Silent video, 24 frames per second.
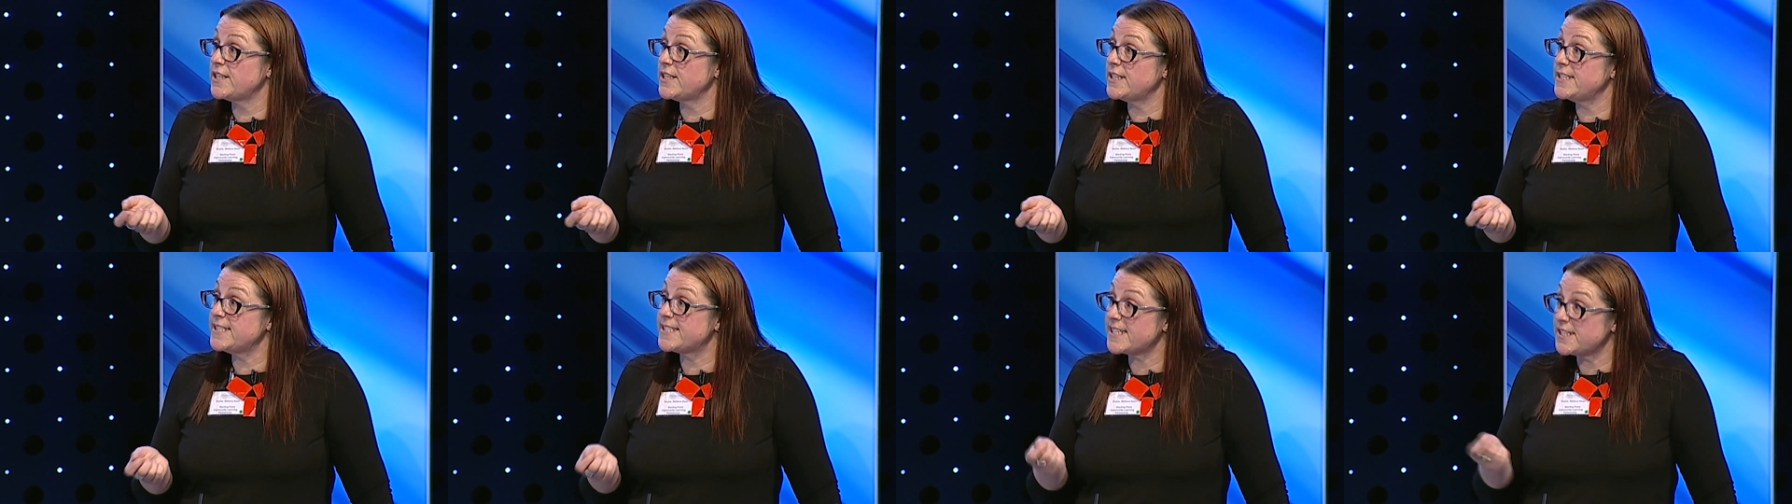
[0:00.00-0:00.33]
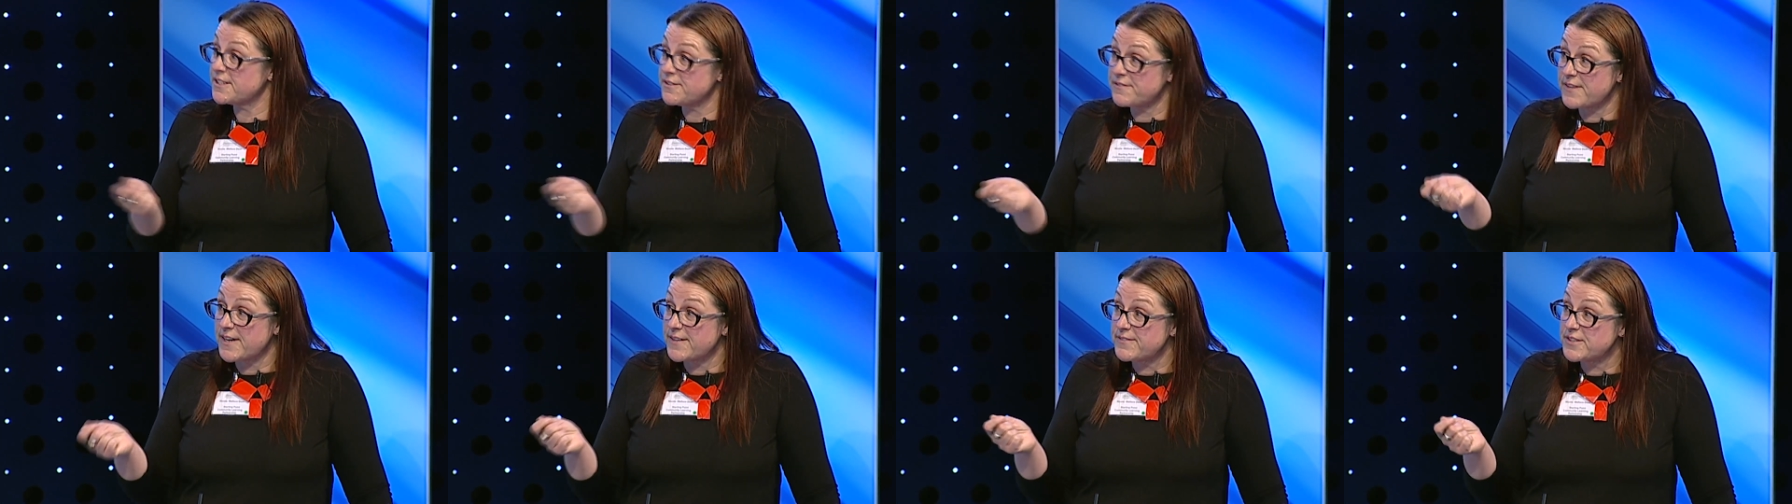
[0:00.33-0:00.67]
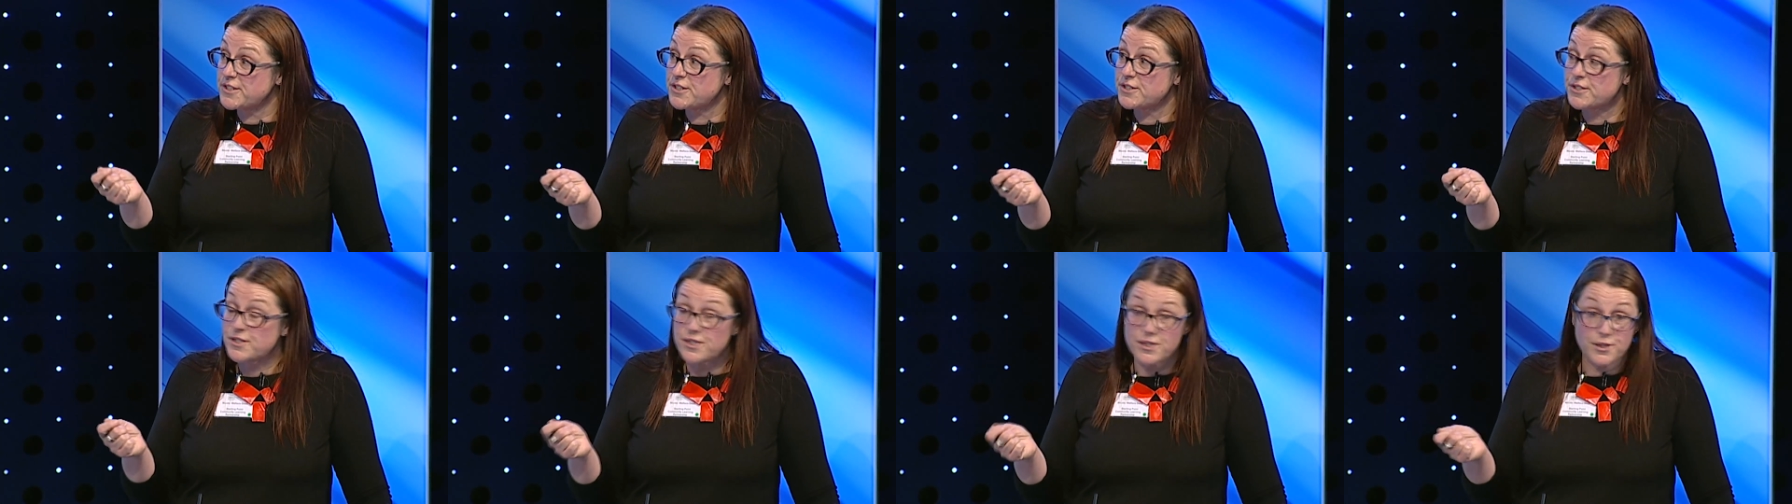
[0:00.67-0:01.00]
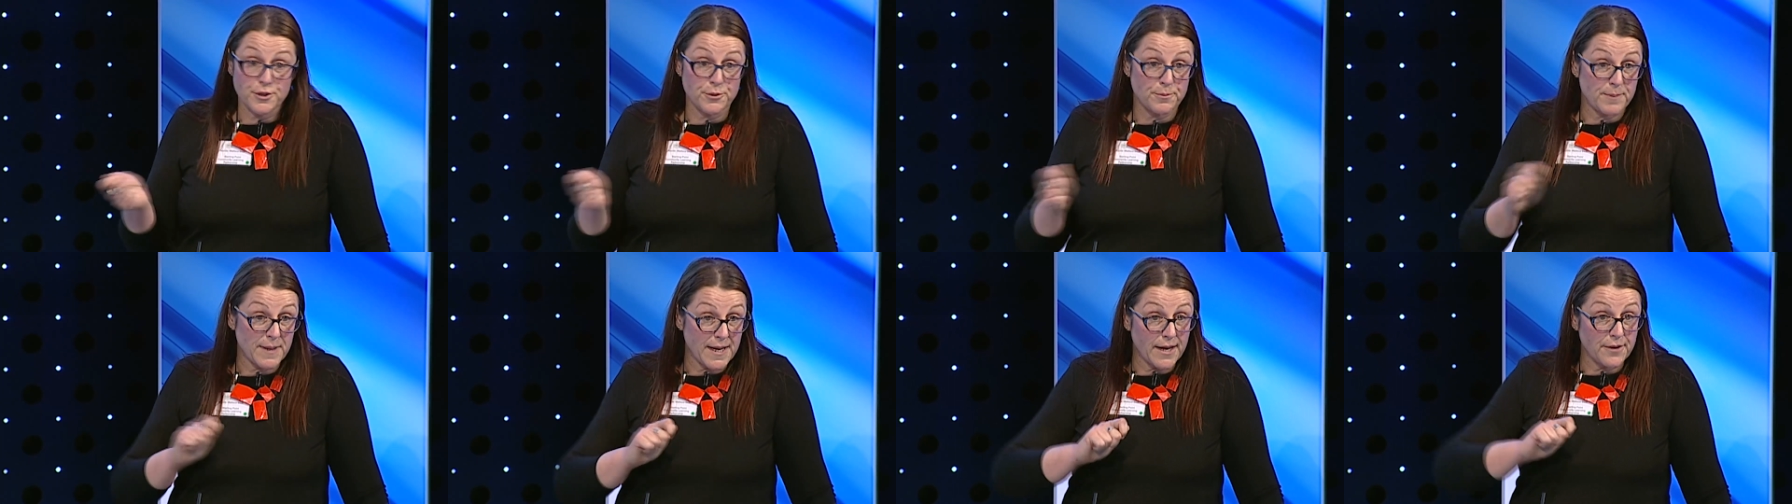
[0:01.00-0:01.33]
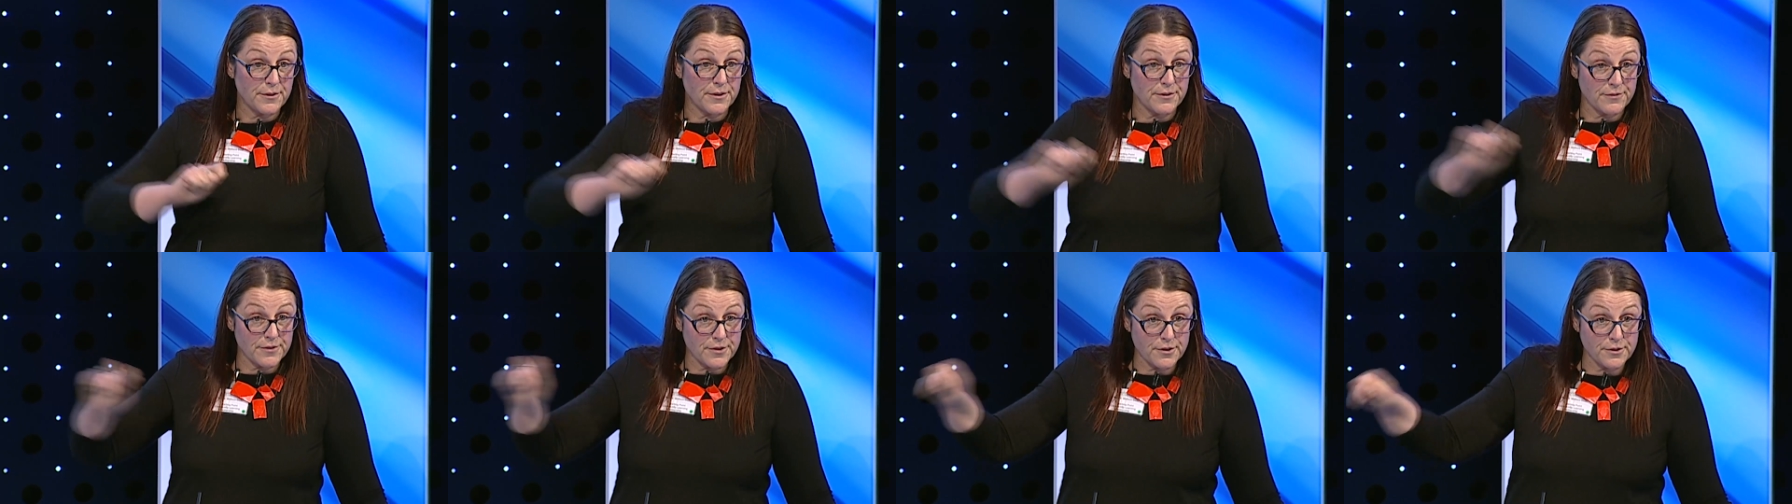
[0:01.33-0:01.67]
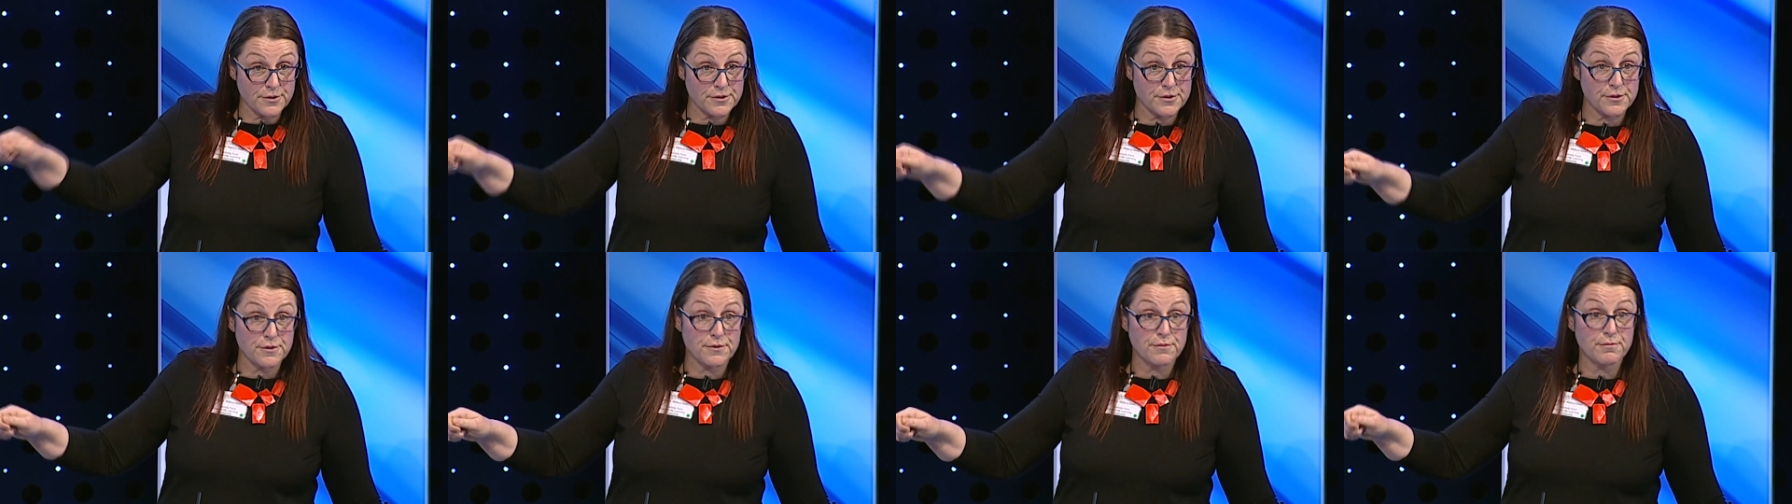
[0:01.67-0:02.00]
instead of having your £2 that you've
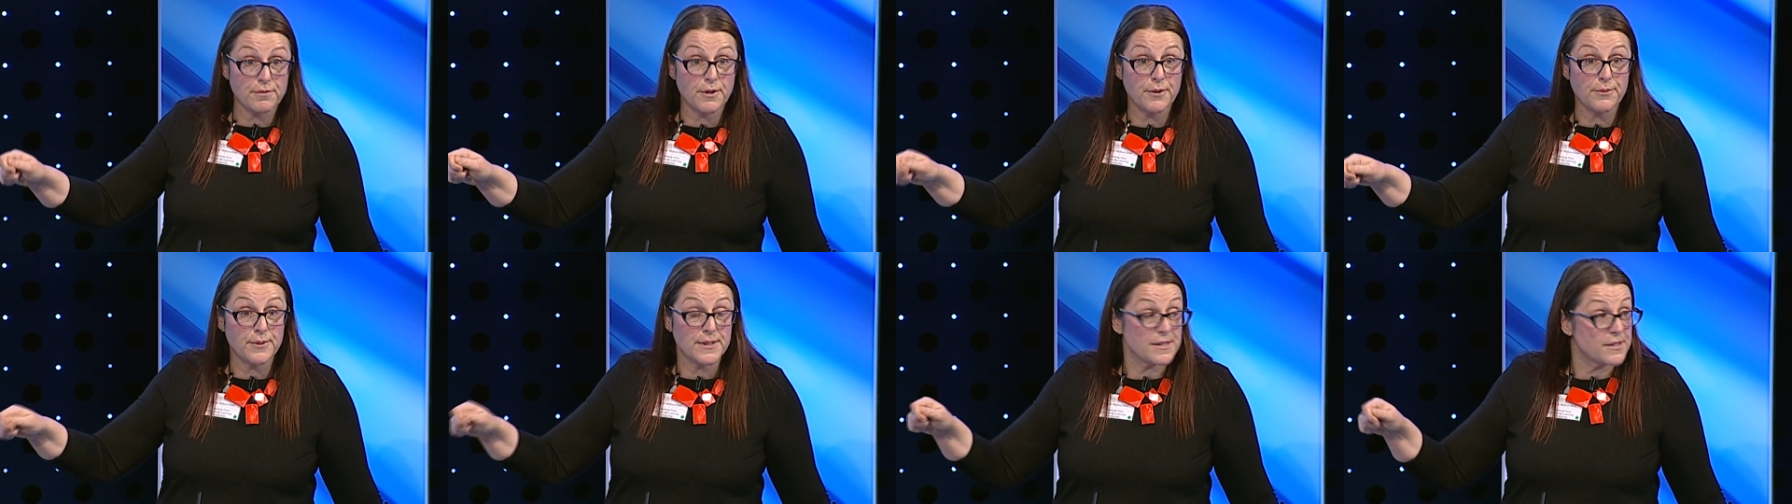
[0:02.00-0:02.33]
got to throw